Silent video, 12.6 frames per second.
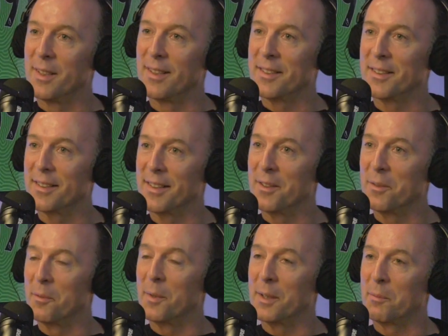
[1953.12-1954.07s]
listening there
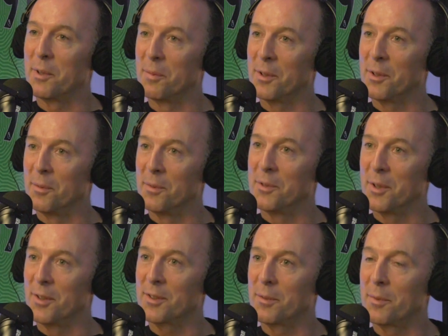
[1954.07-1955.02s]
who might be able to come and
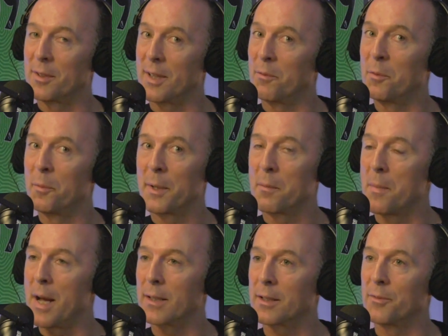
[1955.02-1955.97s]
talk to you, because that would be a
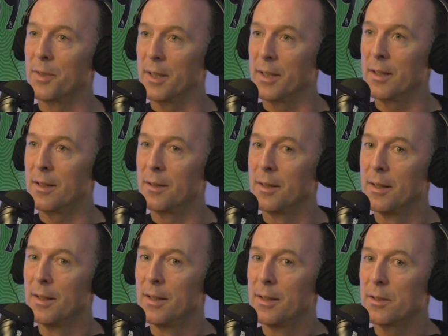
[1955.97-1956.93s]
massive link.
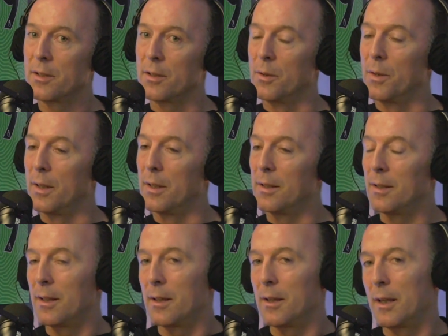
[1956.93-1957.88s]
Yeah. You know,
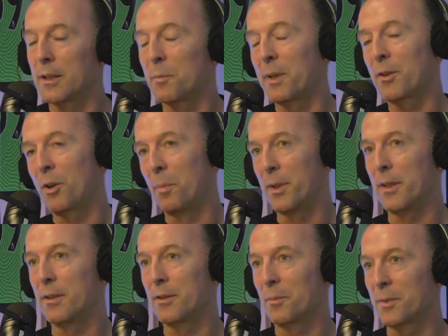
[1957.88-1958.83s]
I spent a couple of
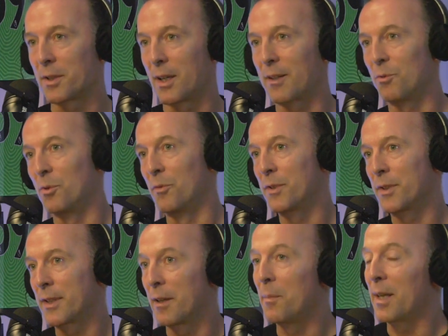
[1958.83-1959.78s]
years up in Sligo Rovers
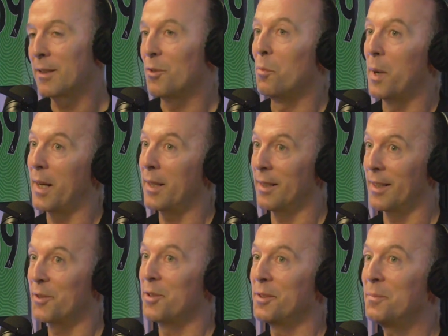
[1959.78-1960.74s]
there. I'm actually going back
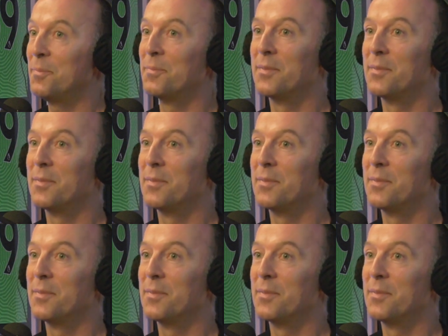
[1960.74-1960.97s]
next year.